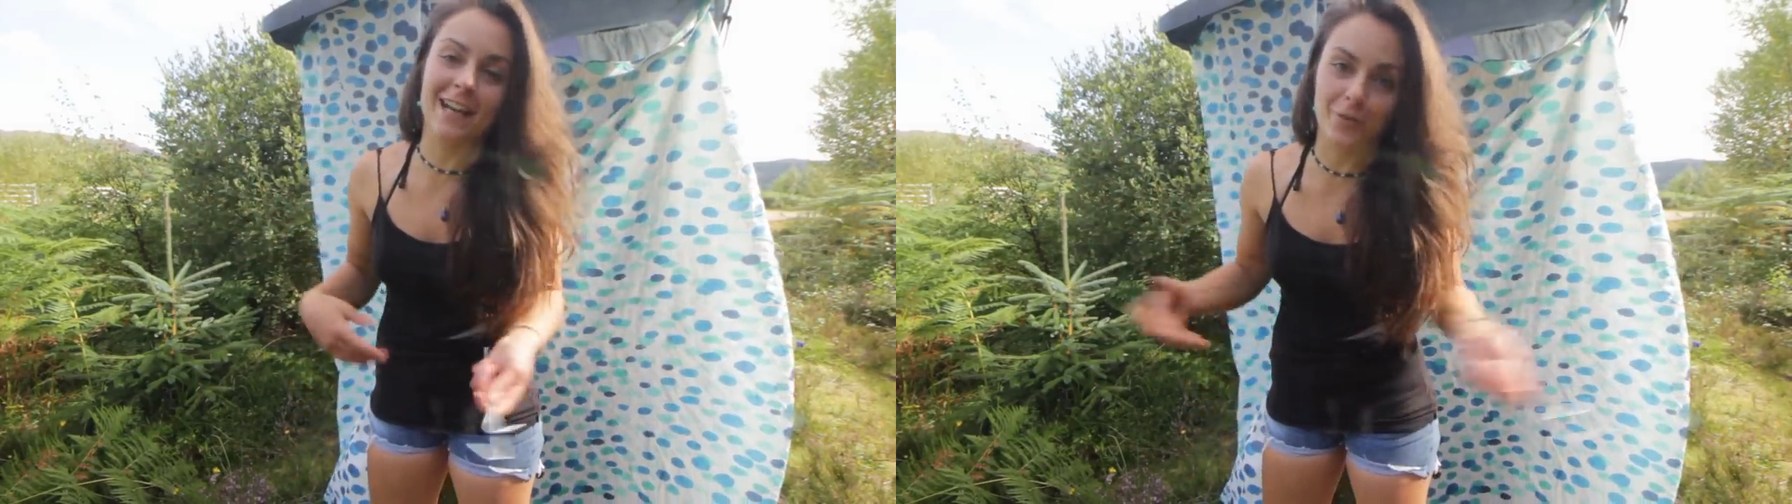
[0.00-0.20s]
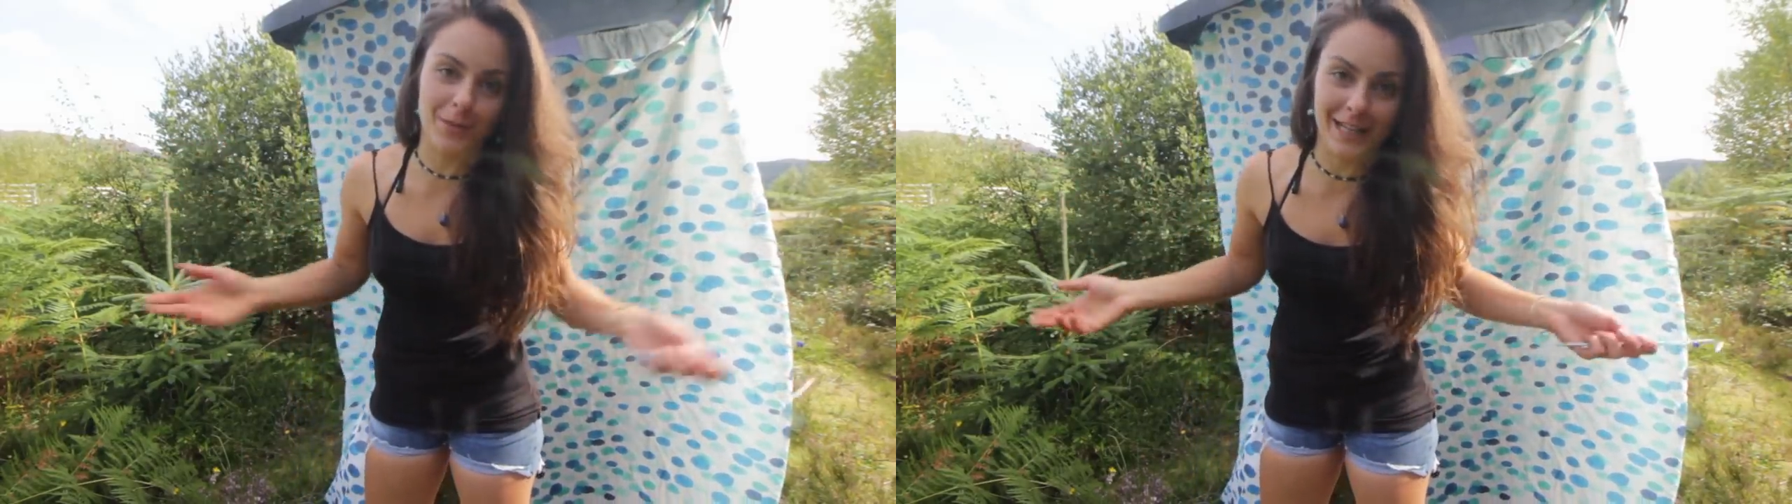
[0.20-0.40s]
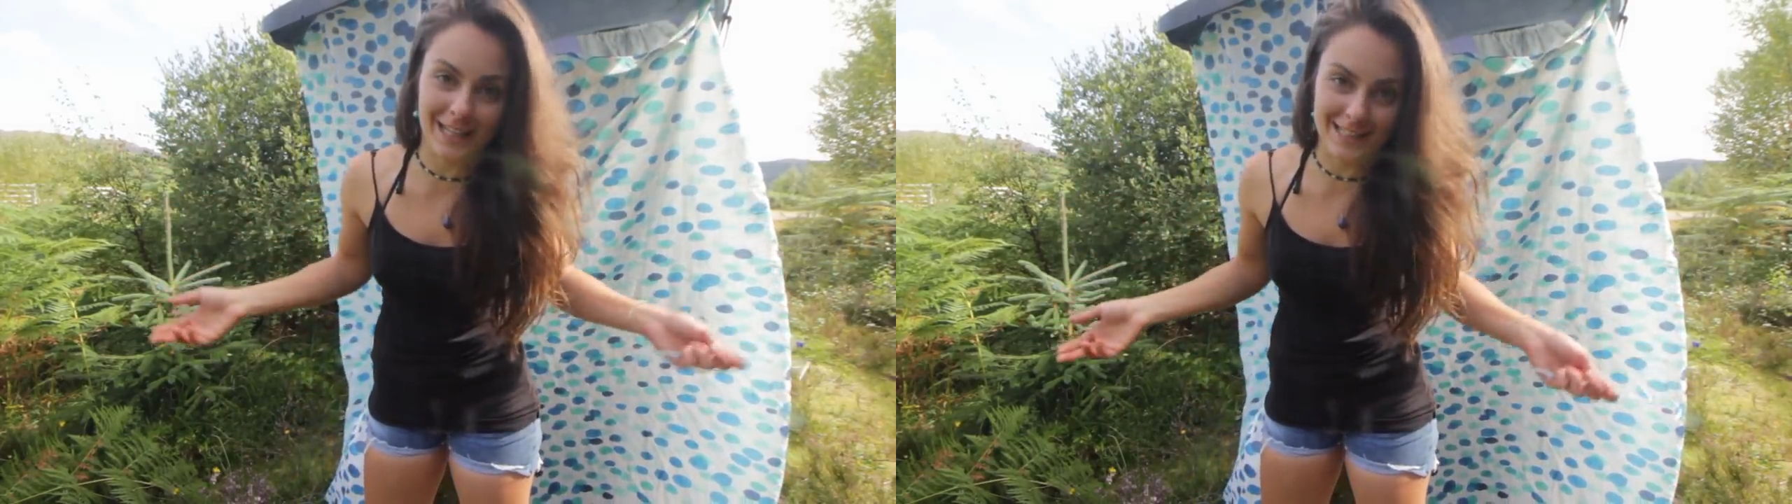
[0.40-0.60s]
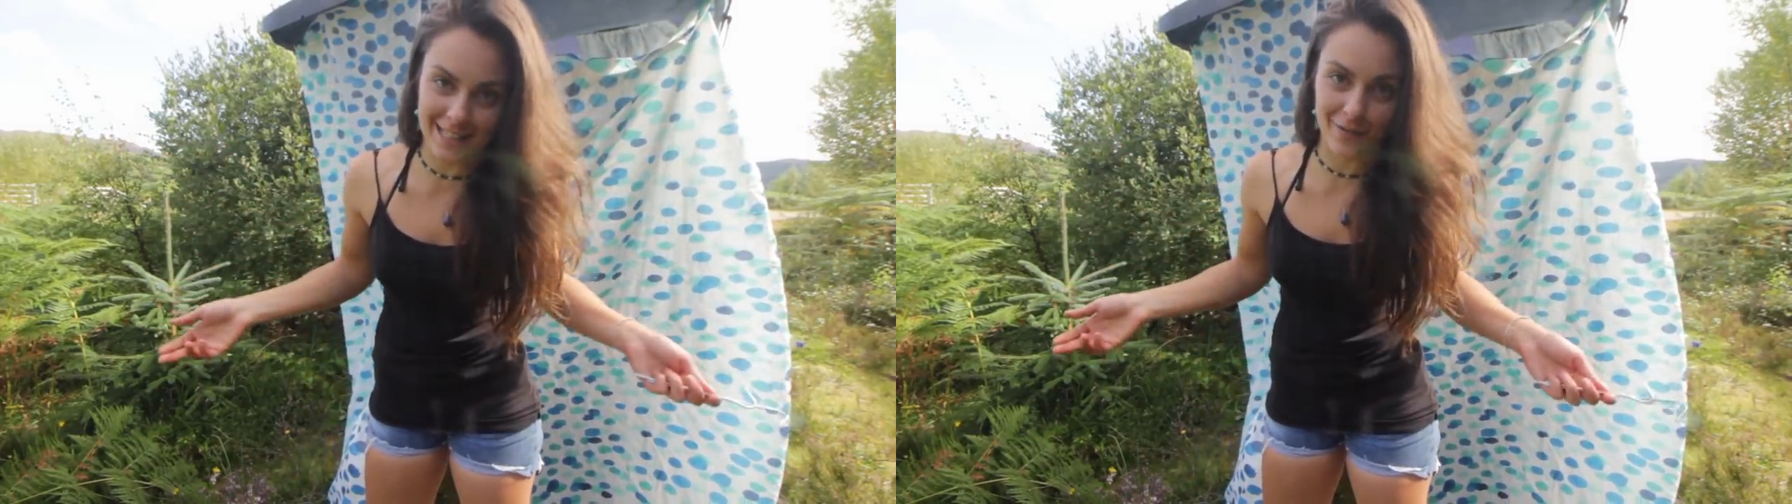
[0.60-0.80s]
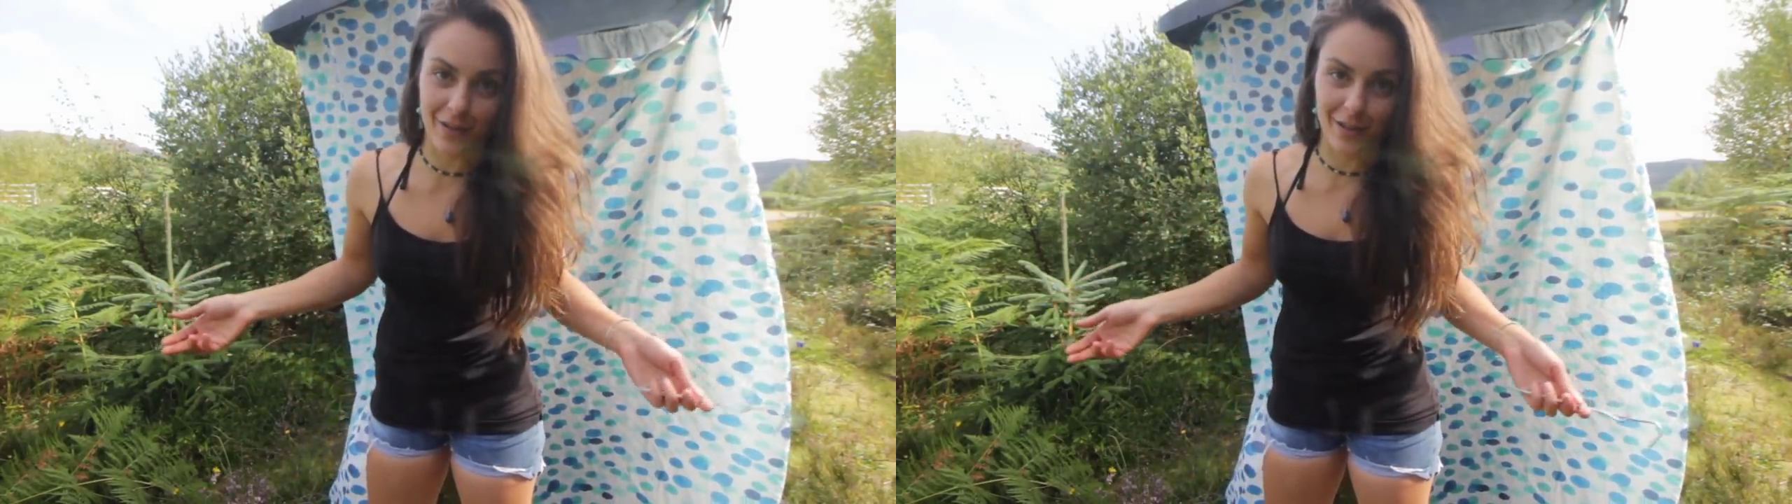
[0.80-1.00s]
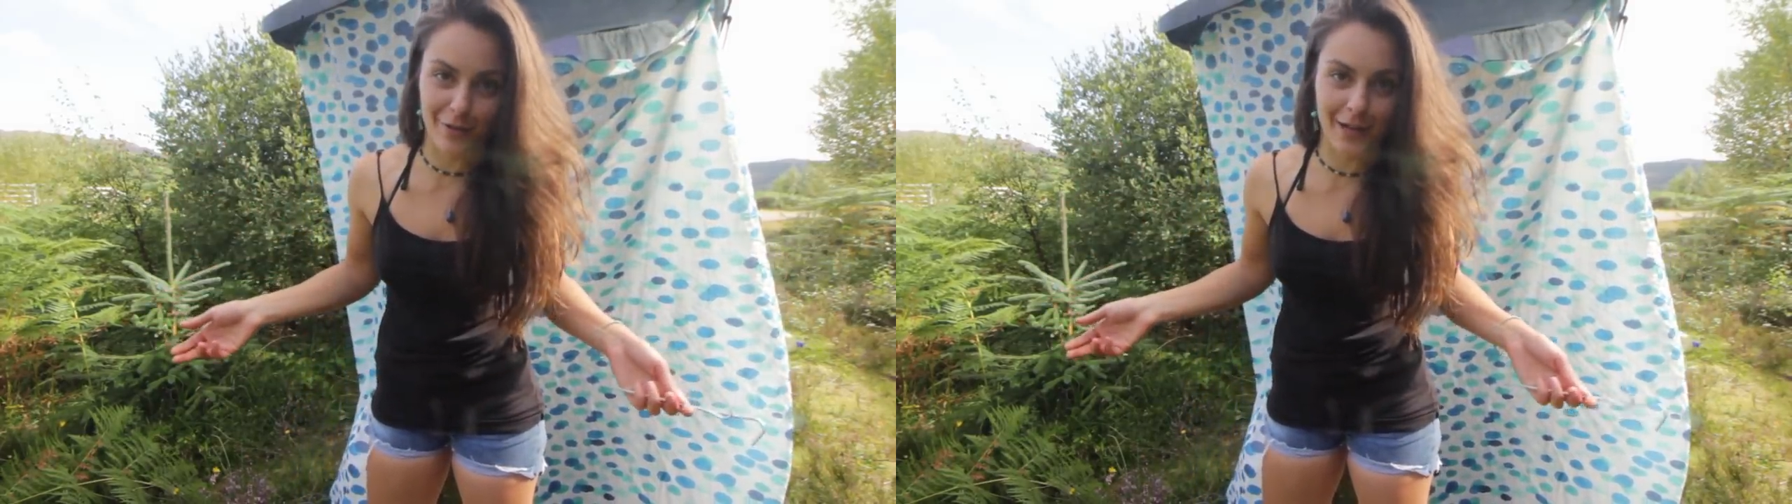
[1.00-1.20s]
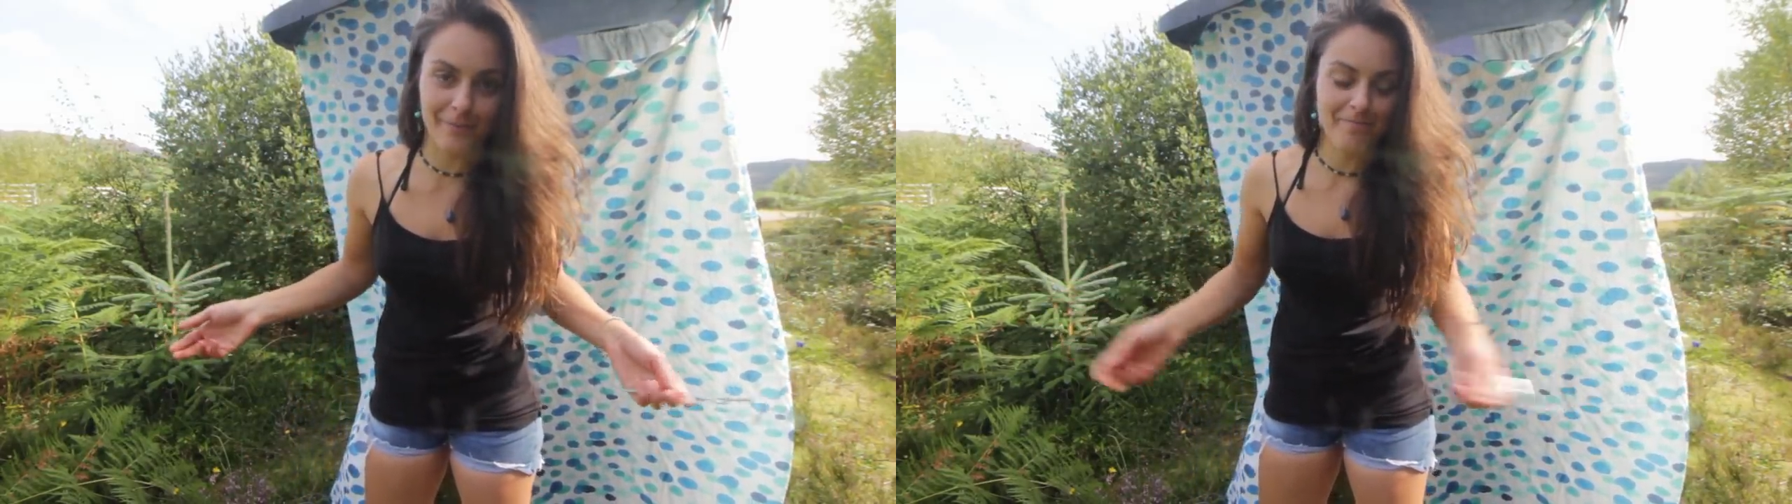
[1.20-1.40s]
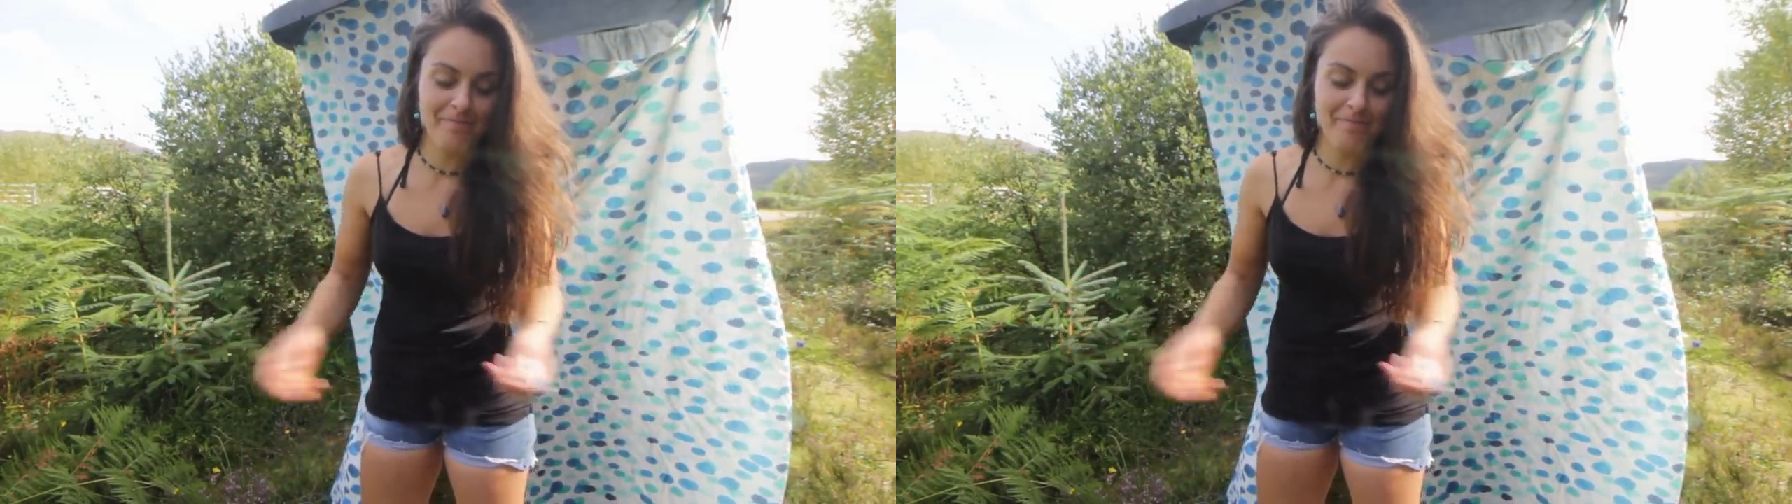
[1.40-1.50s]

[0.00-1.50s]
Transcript: everybody can see everything, right?